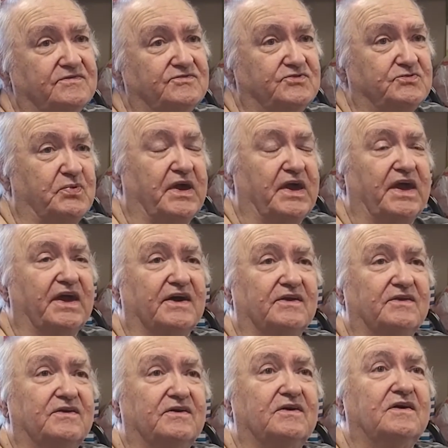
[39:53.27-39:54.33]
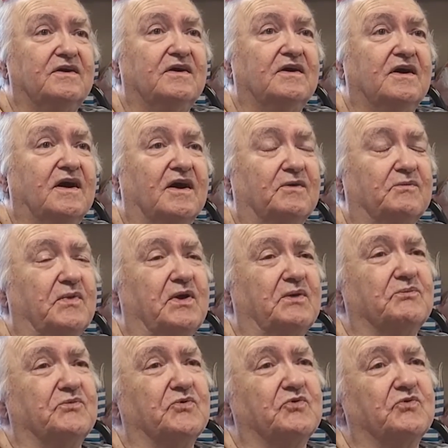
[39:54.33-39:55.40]
Japan. I
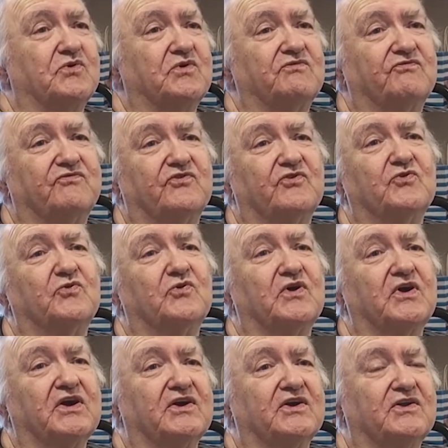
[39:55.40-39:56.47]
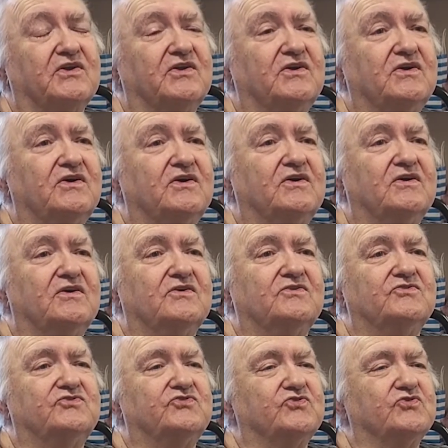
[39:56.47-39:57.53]
remember we flew in
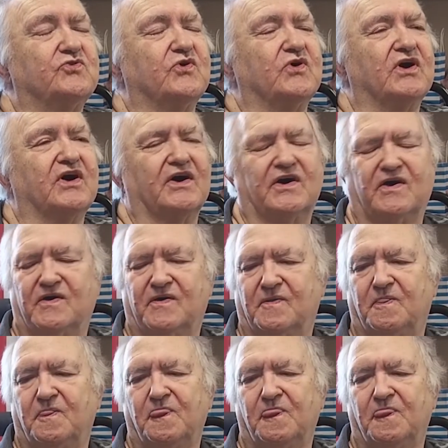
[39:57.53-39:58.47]
to a uh,